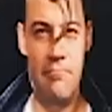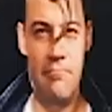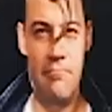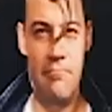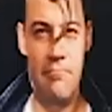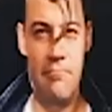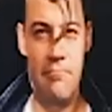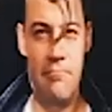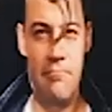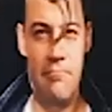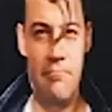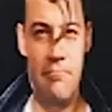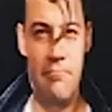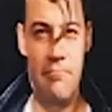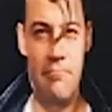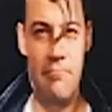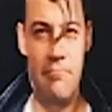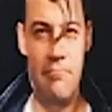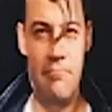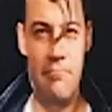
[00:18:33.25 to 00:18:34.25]

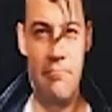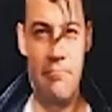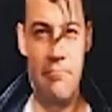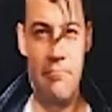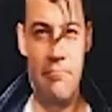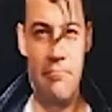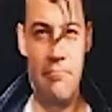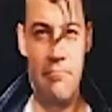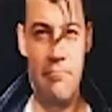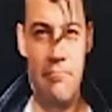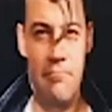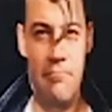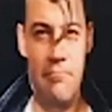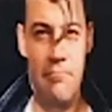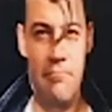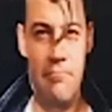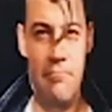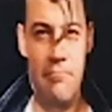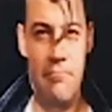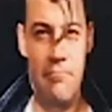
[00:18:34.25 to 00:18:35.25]

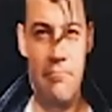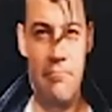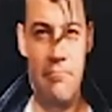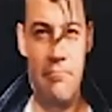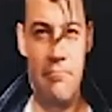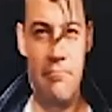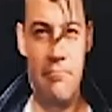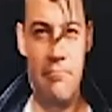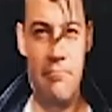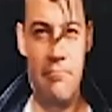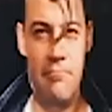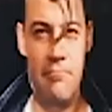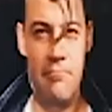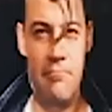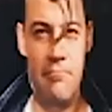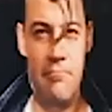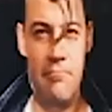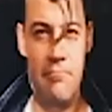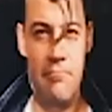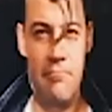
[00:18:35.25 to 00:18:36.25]

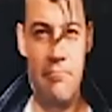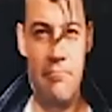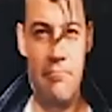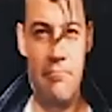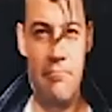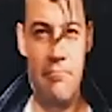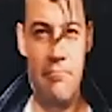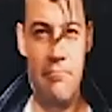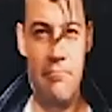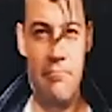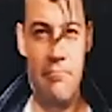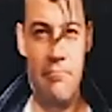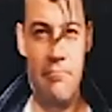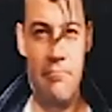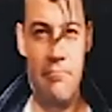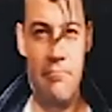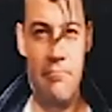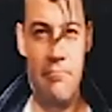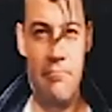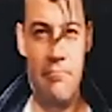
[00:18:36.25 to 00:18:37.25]

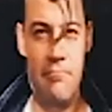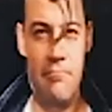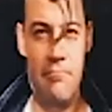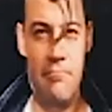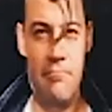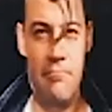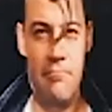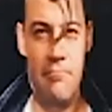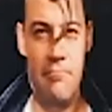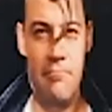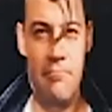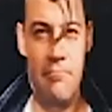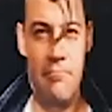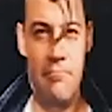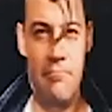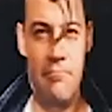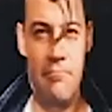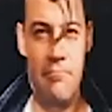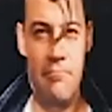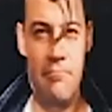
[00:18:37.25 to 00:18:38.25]

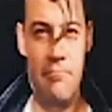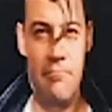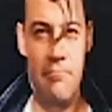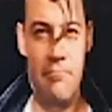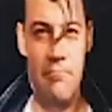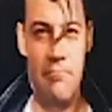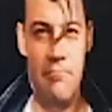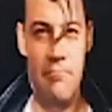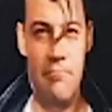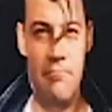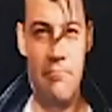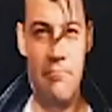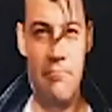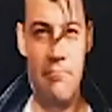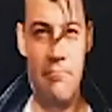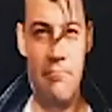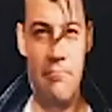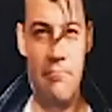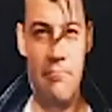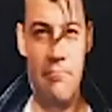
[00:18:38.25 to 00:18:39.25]

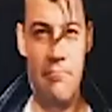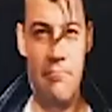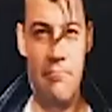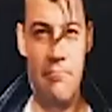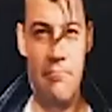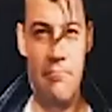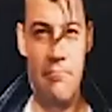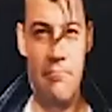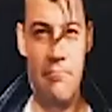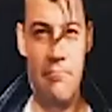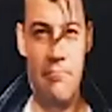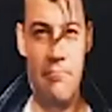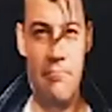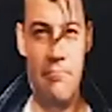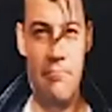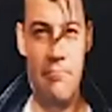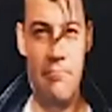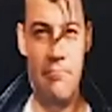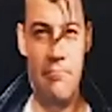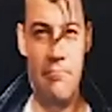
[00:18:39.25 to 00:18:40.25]

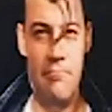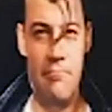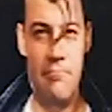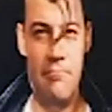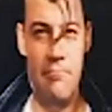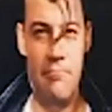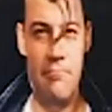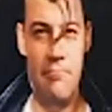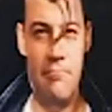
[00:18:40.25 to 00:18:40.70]
No words are spoken by the person on screen.